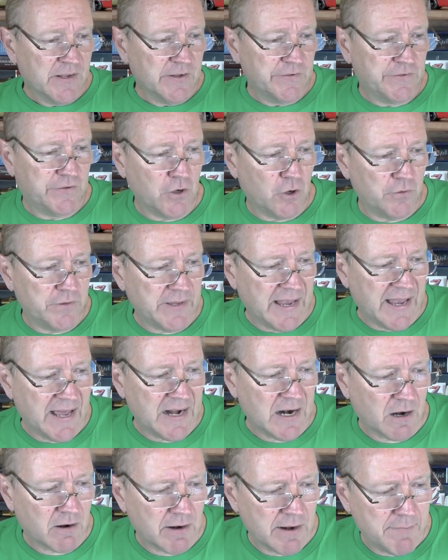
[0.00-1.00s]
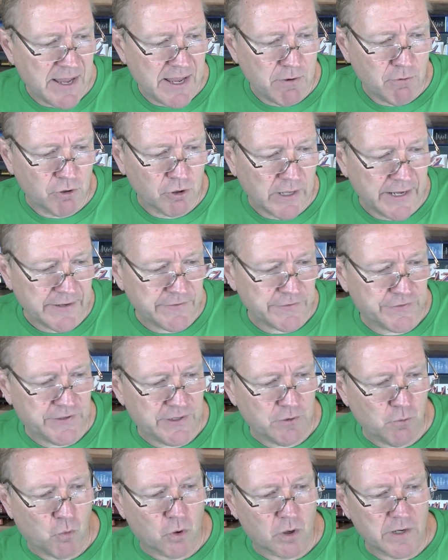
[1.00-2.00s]
So, the NRMA would like to
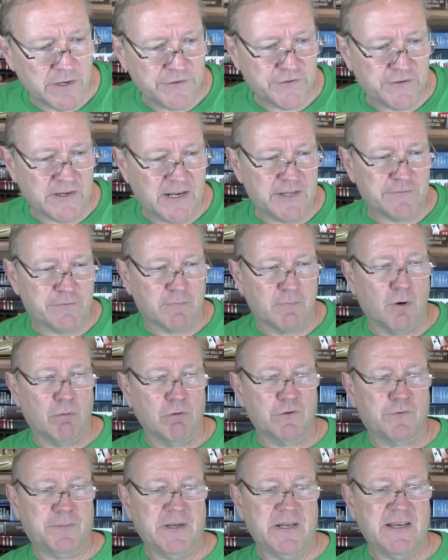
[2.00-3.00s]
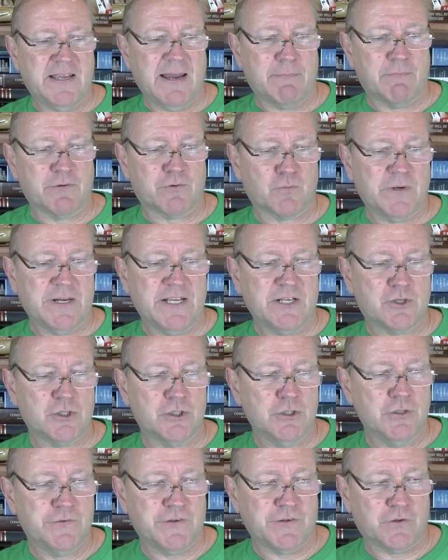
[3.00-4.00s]
see the warning signs for mobile speed cameras
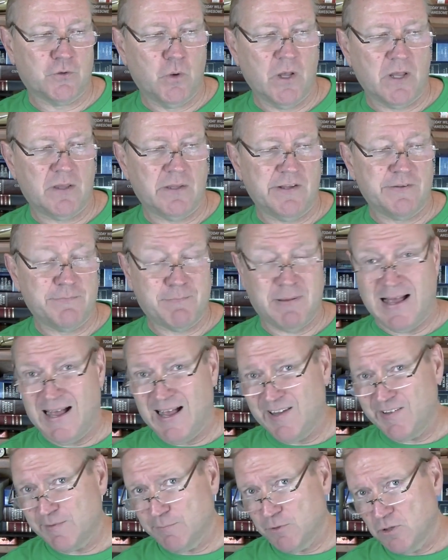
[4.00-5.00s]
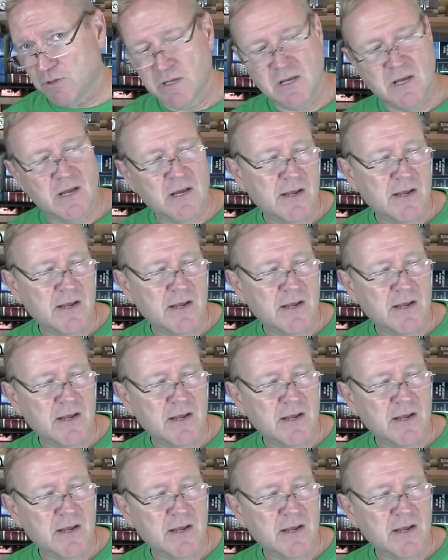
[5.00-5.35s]
reintroduced as quickly as possible